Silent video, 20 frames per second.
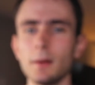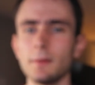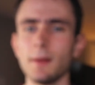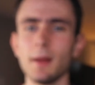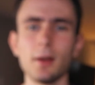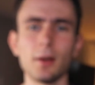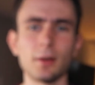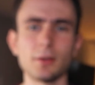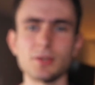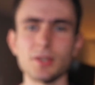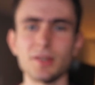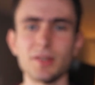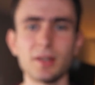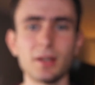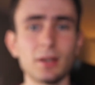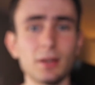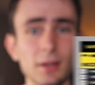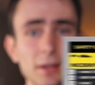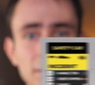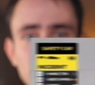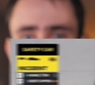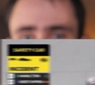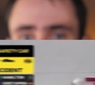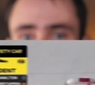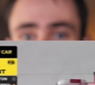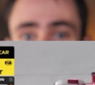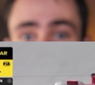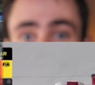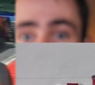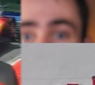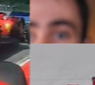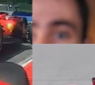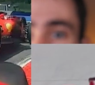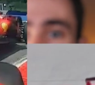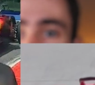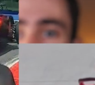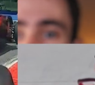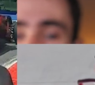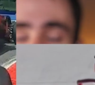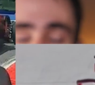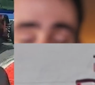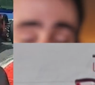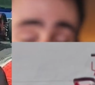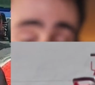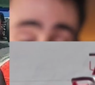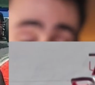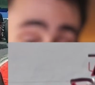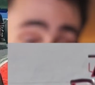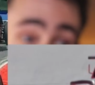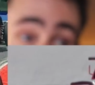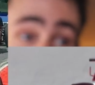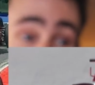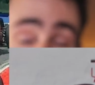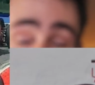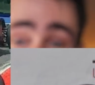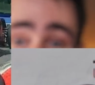they are just clearly behind in probably the